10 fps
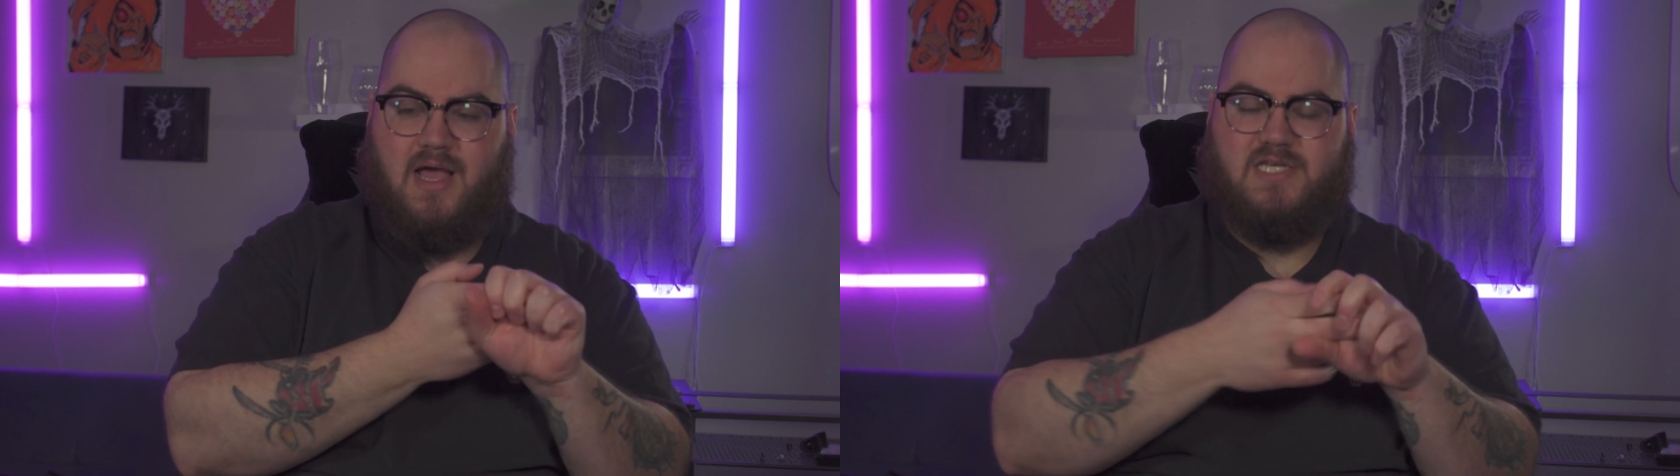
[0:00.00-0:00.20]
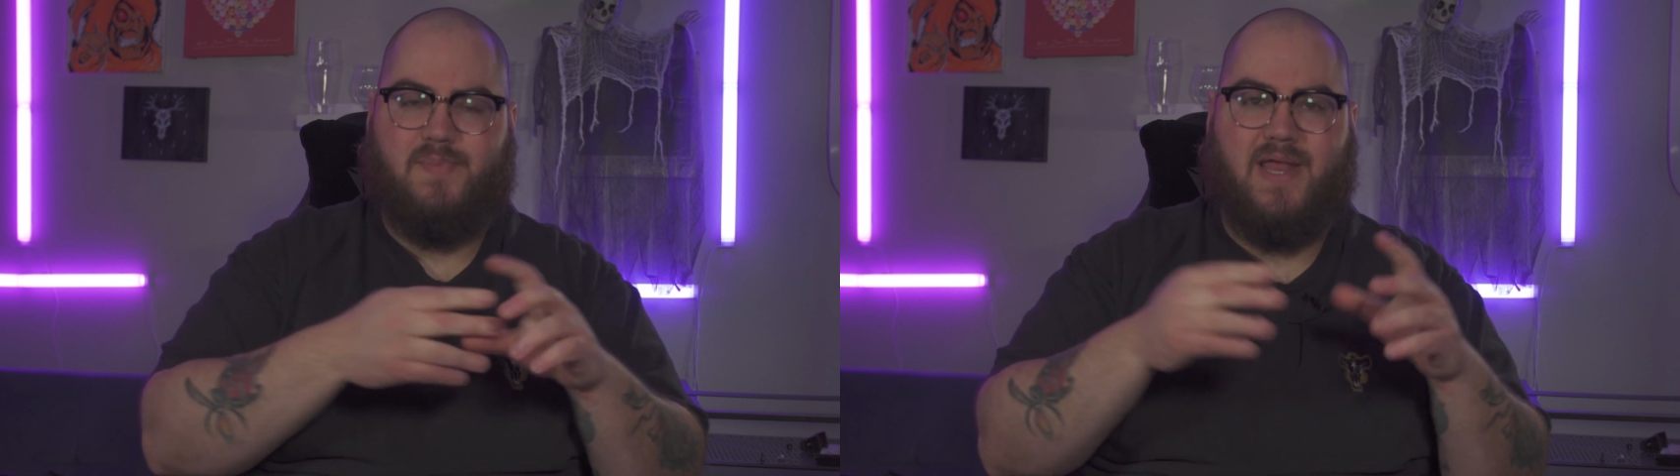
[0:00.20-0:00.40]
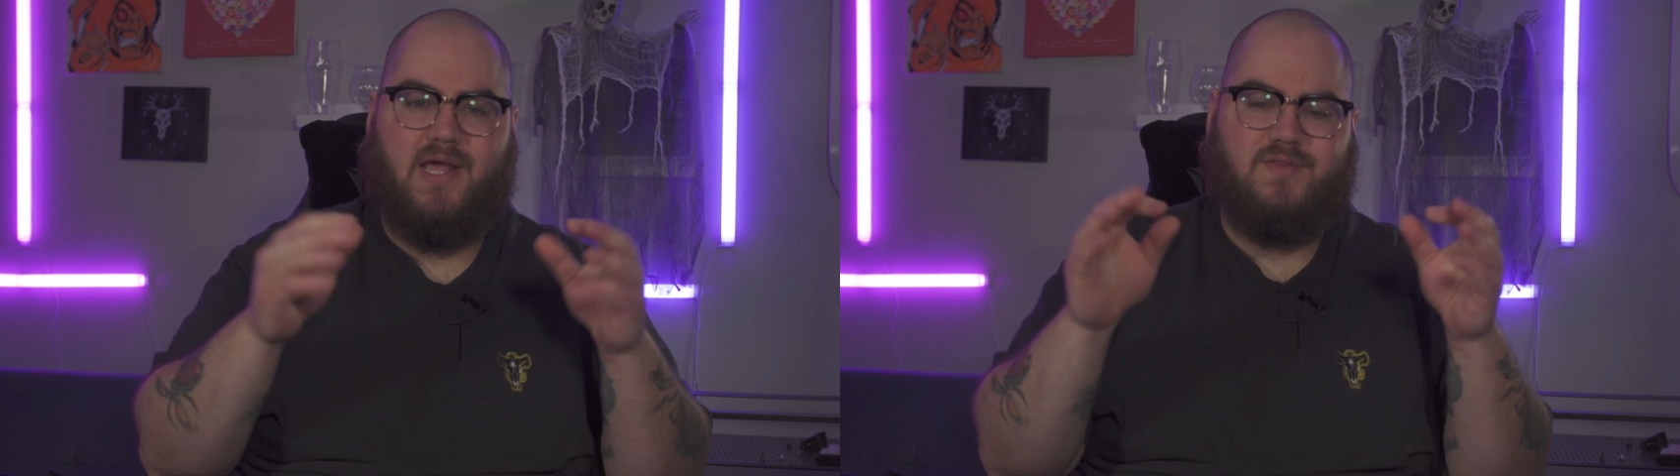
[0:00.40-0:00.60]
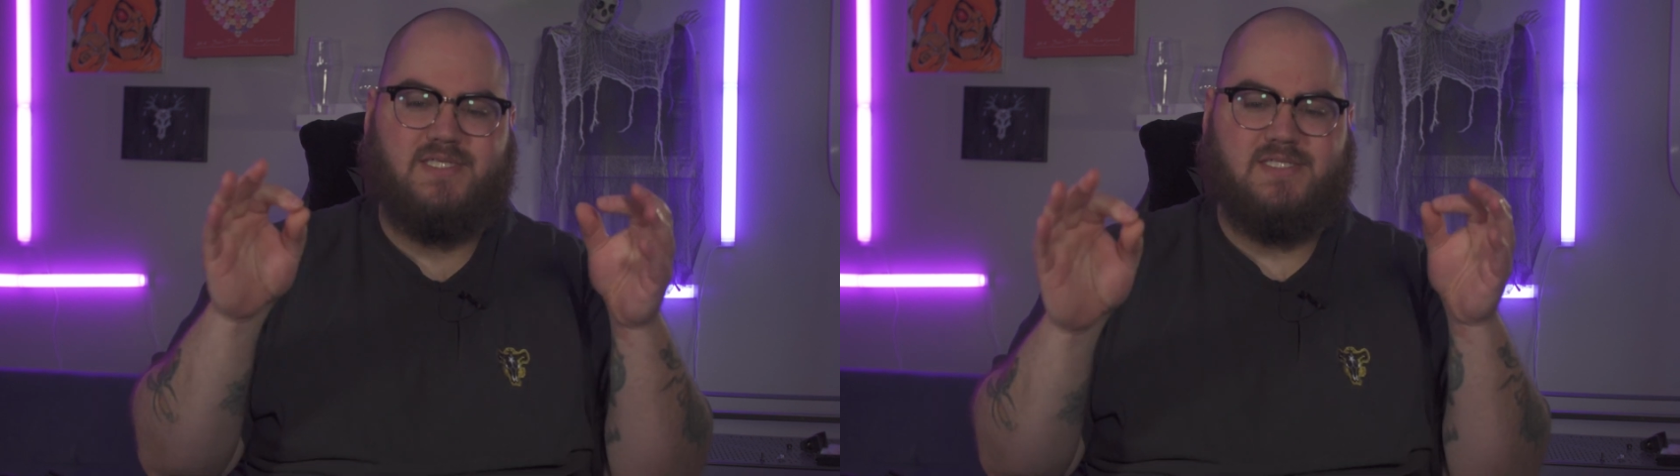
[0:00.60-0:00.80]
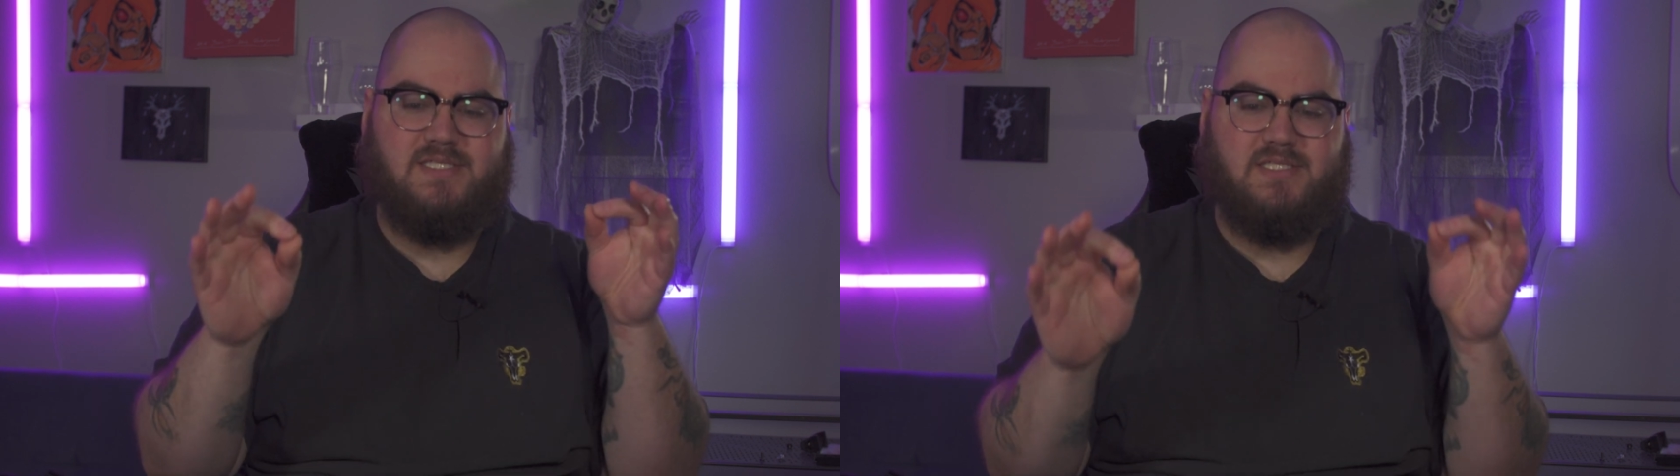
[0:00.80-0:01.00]
Depending on the
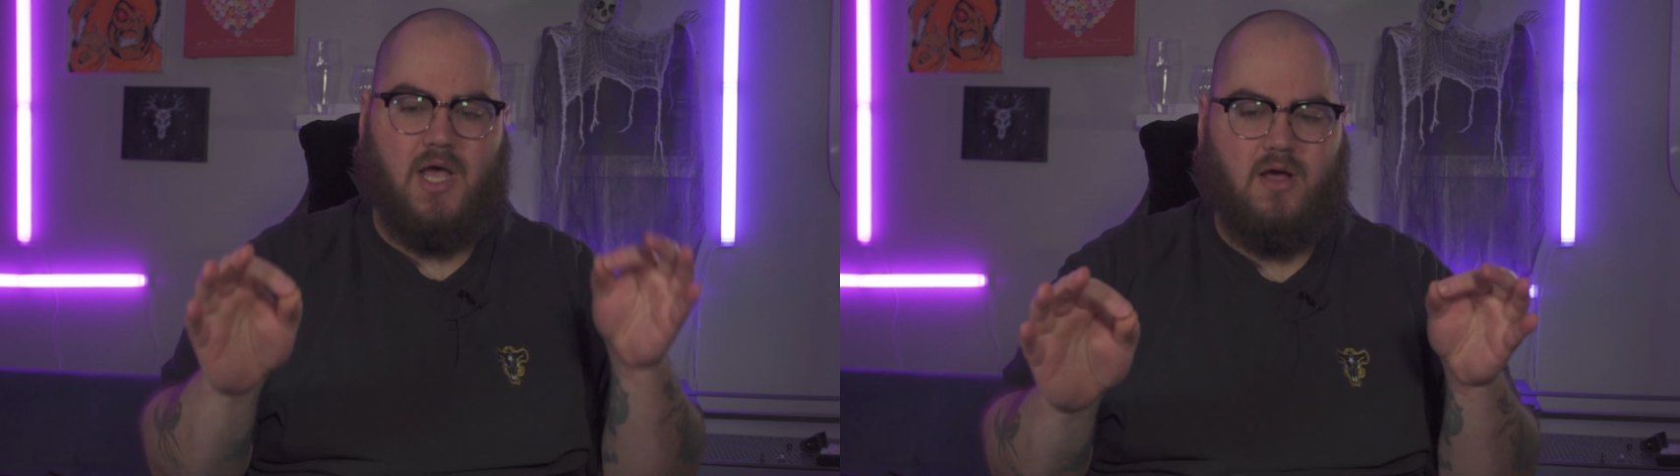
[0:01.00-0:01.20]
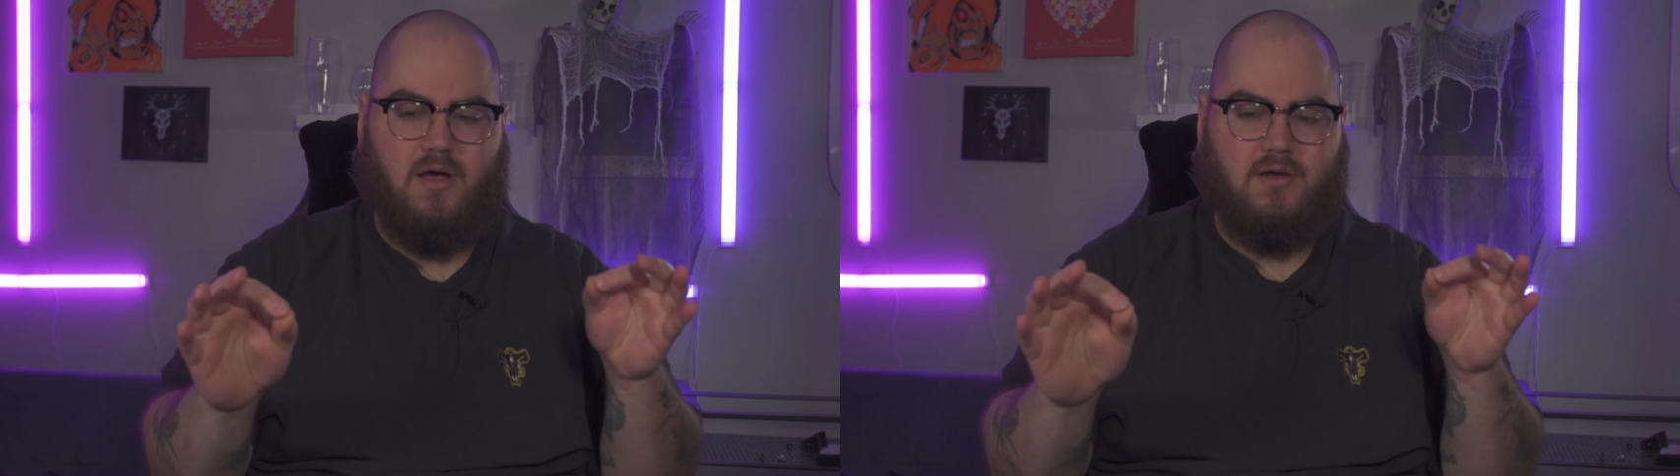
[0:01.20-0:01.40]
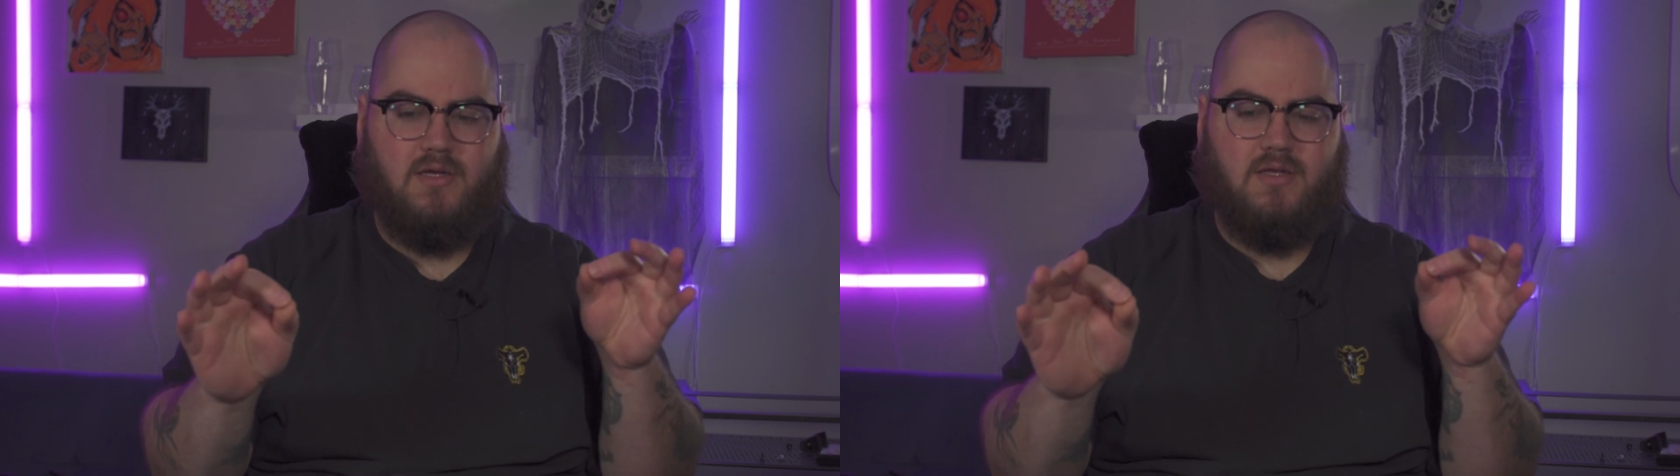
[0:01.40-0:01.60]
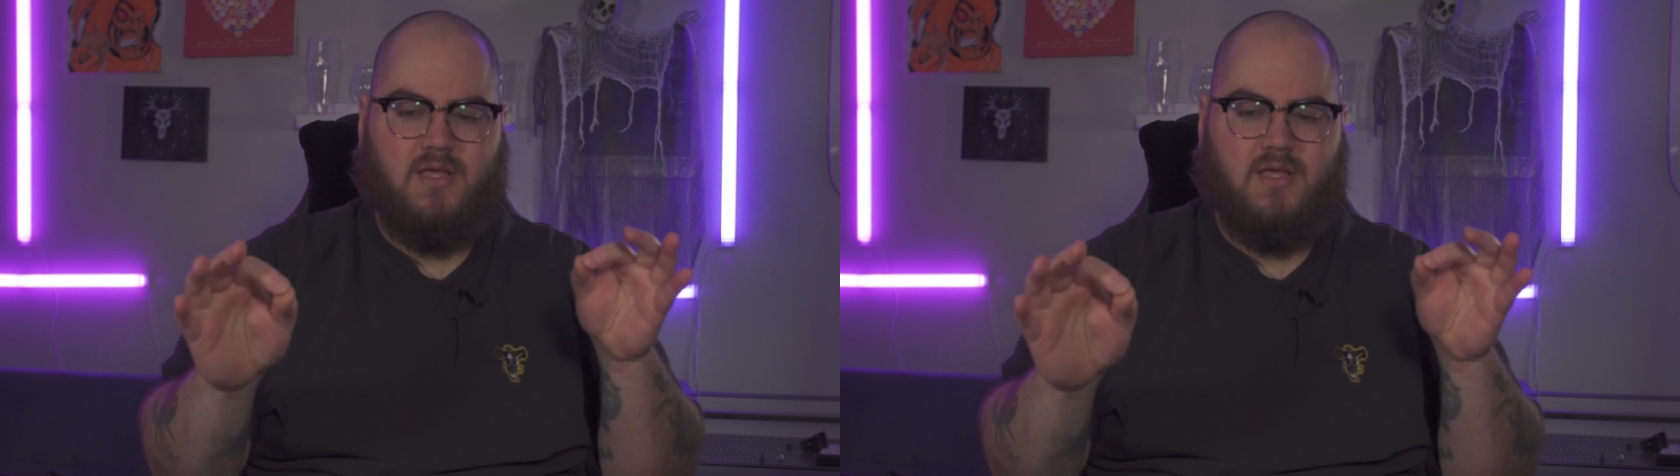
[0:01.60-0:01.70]
song,